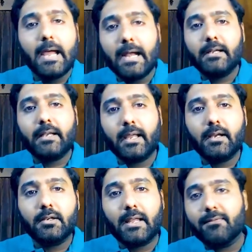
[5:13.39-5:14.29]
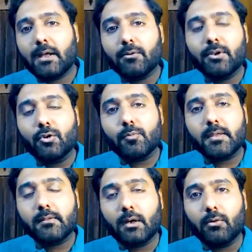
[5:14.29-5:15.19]
and take 10,000
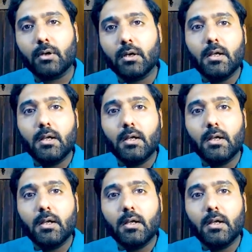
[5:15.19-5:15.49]
rupees out.